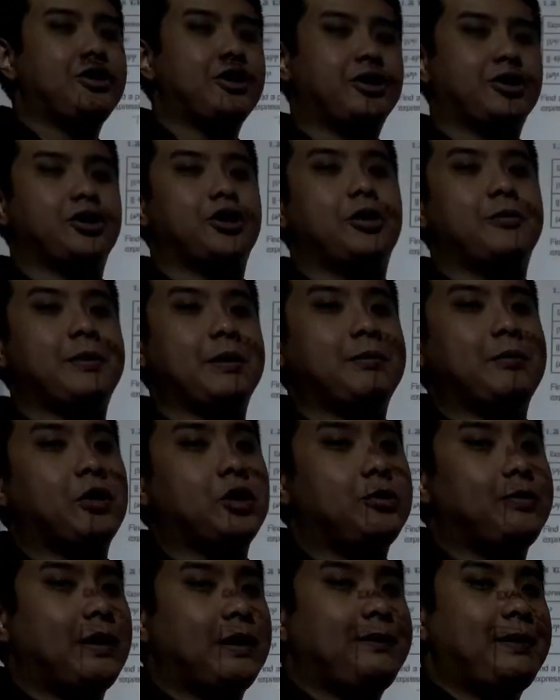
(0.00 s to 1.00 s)
to the third being
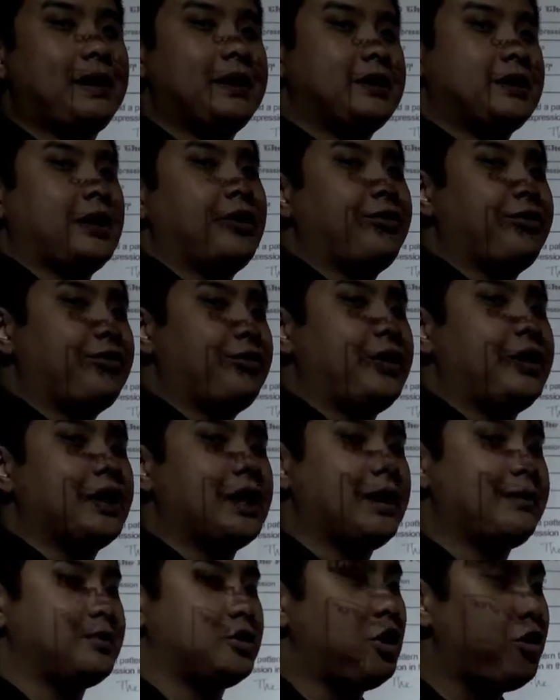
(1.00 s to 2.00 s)
multiplied by itself 3
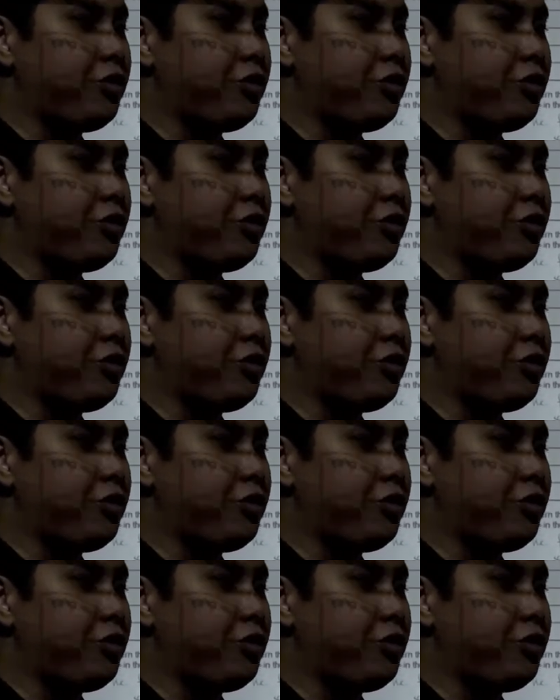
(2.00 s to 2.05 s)
times